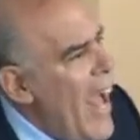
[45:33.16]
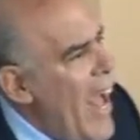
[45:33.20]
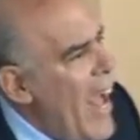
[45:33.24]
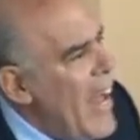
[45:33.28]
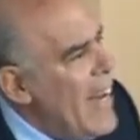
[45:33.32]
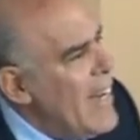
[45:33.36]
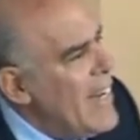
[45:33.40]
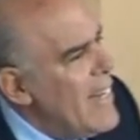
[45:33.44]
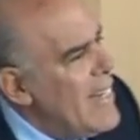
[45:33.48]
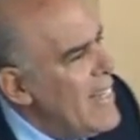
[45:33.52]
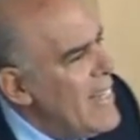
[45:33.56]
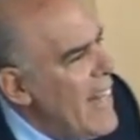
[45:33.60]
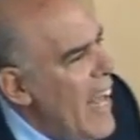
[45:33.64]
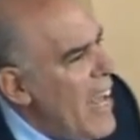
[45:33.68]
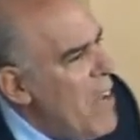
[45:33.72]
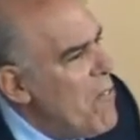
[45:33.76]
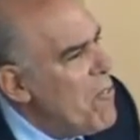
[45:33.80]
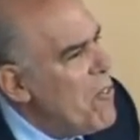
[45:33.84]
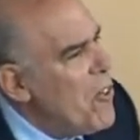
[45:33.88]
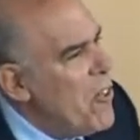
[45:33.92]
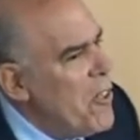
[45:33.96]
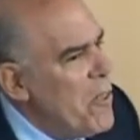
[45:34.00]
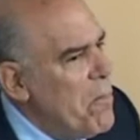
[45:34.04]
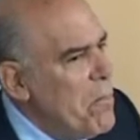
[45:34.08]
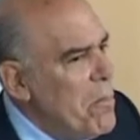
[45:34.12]
And
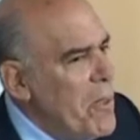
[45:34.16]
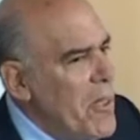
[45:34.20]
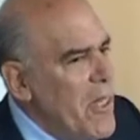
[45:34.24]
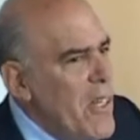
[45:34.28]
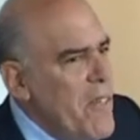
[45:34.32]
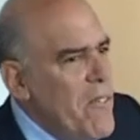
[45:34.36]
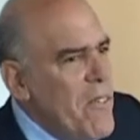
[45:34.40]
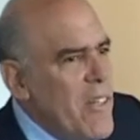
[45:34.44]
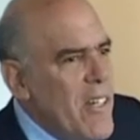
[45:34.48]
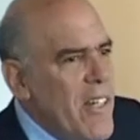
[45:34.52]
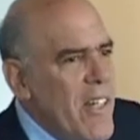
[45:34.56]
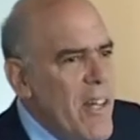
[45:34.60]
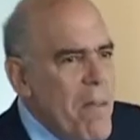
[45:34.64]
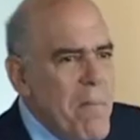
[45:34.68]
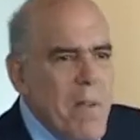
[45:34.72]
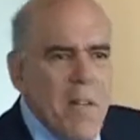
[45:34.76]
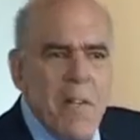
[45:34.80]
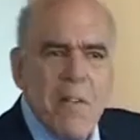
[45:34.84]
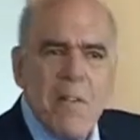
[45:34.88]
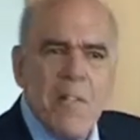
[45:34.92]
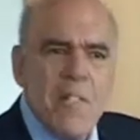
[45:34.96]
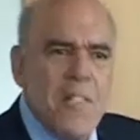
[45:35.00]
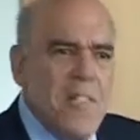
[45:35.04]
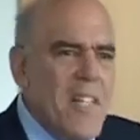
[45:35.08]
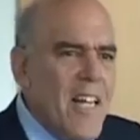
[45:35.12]
Dave couldn't believe it. I
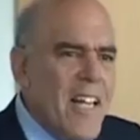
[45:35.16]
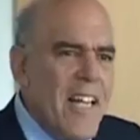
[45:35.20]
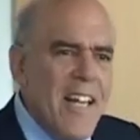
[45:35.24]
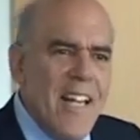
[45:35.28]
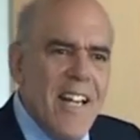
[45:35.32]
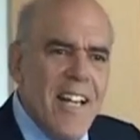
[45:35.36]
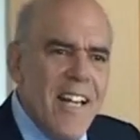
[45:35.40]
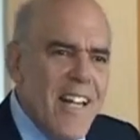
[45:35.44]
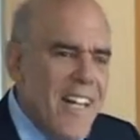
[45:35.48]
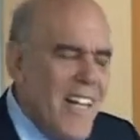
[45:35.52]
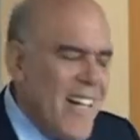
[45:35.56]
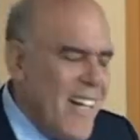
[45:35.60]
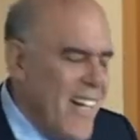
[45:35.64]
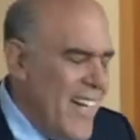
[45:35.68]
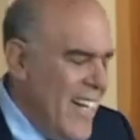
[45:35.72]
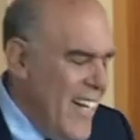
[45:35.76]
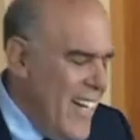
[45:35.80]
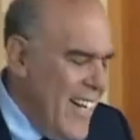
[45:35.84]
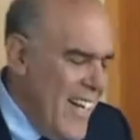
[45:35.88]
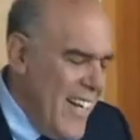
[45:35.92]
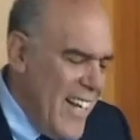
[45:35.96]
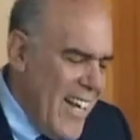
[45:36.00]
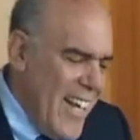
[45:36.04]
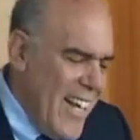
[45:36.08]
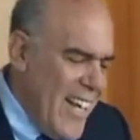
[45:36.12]
mean, it was like,
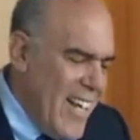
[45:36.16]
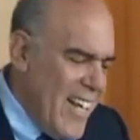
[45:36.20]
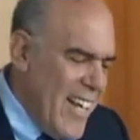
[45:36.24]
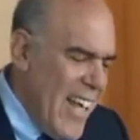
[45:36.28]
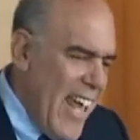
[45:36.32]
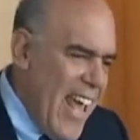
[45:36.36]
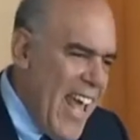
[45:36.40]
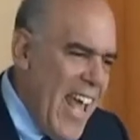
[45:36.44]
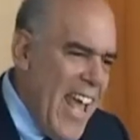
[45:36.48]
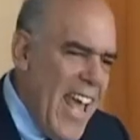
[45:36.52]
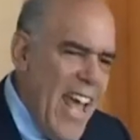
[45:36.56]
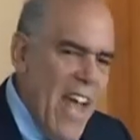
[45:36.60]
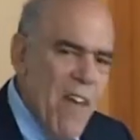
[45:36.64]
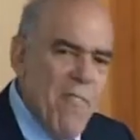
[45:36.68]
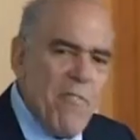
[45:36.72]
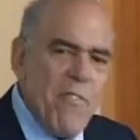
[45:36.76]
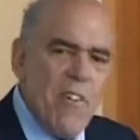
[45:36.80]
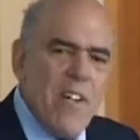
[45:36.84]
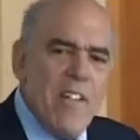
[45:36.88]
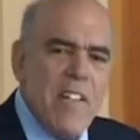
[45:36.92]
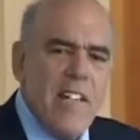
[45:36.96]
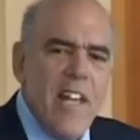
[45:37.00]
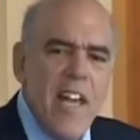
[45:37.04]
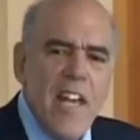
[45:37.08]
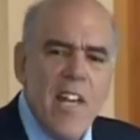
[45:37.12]

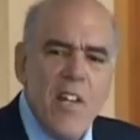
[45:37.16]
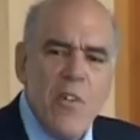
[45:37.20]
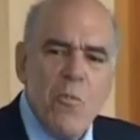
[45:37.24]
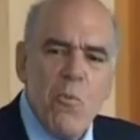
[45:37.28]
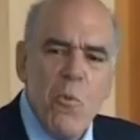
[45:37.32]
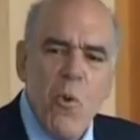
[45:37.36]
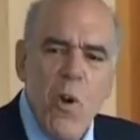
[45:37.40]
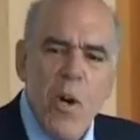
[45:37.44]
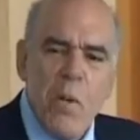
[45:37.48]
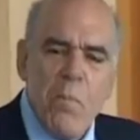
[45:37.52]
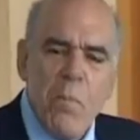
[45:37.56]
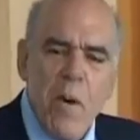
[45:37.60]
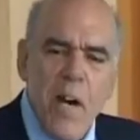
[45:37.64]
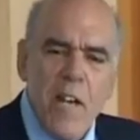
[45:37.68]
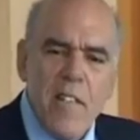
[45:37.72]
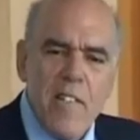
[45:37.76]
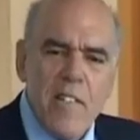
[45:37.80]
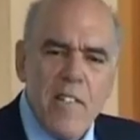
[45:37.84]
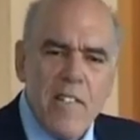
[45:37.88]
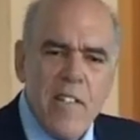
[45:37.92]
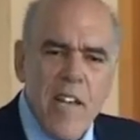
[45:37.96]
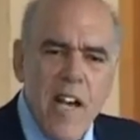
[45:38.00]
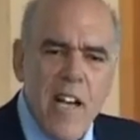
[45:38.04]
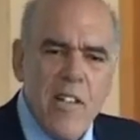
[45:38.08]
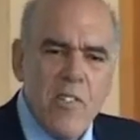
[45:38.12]
every day he'd walk by
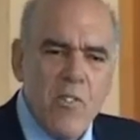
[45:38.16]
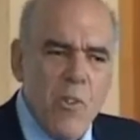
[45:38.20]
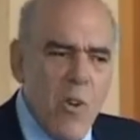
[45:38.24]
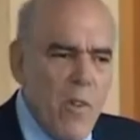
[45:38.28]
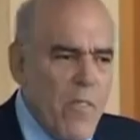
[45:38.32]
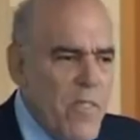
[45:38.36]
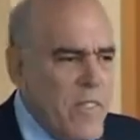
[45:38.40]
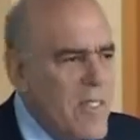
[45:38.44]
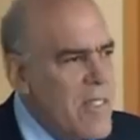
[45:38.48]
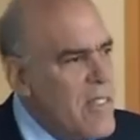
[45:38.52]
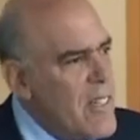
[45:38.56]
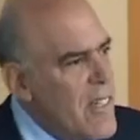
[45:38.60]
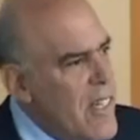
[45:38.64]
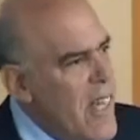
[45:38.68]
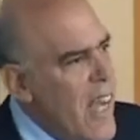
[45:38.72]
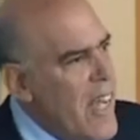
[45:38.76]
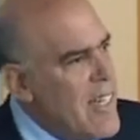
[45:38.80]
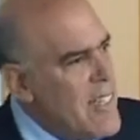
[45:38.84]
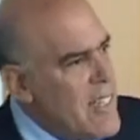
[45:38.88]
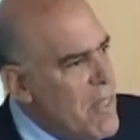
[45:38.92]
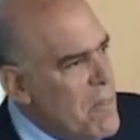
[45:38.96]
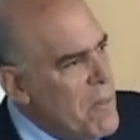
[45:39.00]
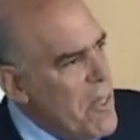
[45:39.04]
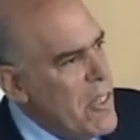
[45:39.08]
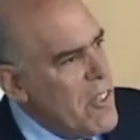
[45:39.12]
this guy's office, and the
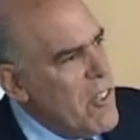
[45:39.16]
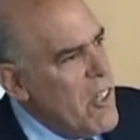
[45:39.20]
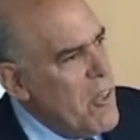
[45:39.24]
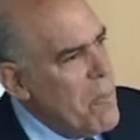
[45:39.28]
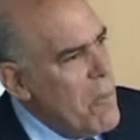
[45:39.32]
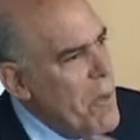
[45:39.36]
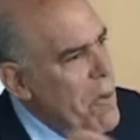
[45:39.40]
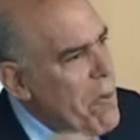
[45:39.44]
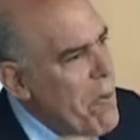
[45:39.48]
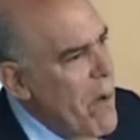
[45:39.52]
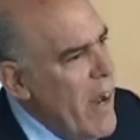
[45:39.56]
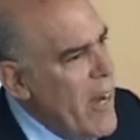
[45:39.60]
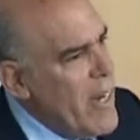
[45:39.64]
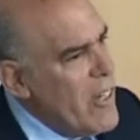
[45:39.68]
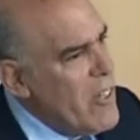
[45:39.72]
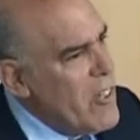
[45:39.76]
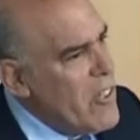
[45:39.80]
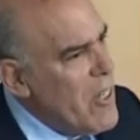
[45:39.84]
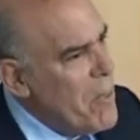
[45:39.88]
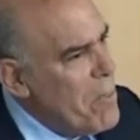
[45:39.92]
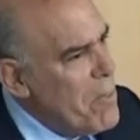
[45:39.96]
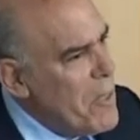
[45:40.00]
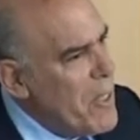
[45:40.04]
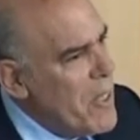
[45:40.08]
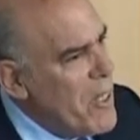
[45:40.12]
guy, sometimes he'd be writing
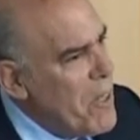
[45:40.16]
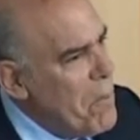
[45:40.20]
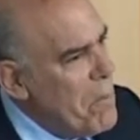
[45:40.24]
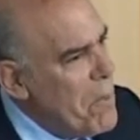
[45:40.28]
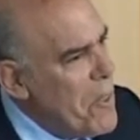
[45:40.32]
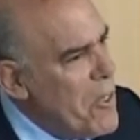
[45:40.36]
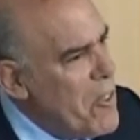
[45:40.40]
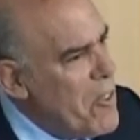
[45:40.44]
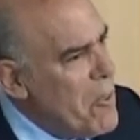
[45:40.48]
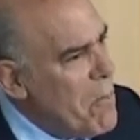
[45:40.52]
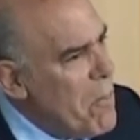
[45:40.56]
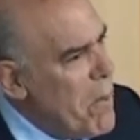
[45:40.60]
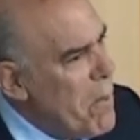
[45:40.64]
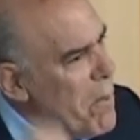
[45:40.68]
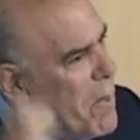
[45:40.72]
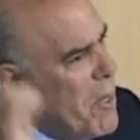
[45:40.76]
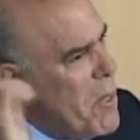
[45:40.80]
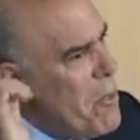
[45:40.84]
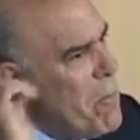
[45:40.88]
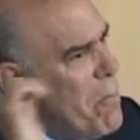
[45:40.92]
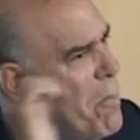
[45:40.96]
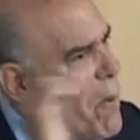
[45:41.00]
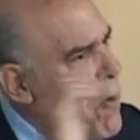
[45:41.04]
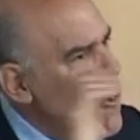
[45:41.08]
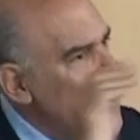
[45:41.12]
something on a piece of paper, but
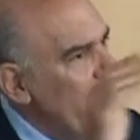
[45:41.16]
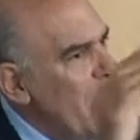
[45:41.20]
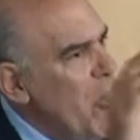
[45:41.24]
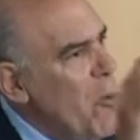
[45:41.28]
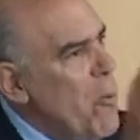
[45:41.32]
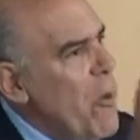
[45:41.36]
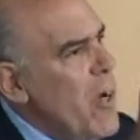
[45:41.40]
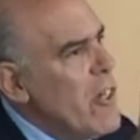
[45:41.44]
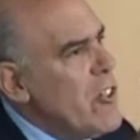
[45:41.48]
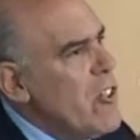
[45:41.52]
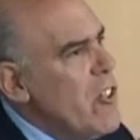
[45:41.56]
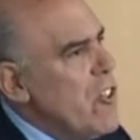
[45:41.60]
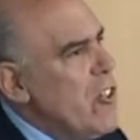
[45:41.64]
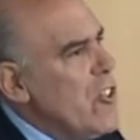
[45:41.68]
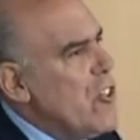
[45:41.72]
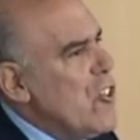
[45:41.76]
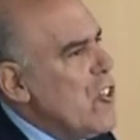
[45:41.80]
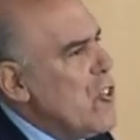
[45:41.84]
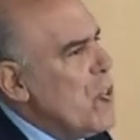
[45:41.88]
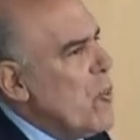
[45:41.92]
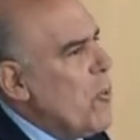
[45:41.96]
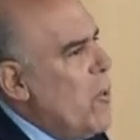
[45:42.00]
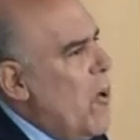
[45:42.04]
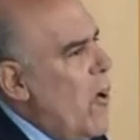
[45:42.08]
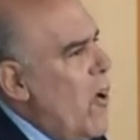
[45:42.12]
he's mostly watching the
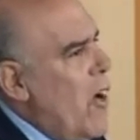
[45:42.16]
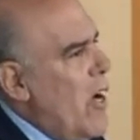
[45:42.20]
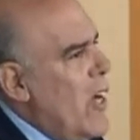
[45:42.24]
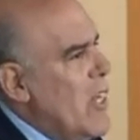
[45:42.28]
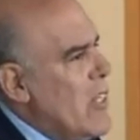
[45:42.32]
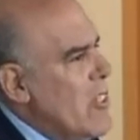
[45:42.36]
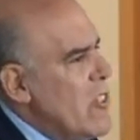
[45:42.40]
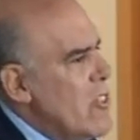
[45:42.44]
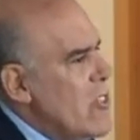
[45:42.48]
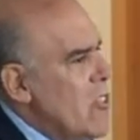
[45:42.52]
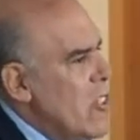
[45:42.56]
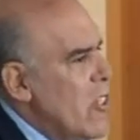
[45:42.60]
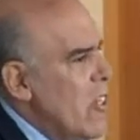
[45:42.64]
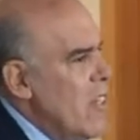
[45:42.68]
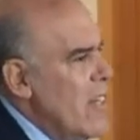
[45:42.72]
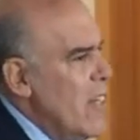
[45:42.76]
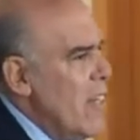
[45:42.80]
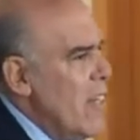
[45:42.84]
swans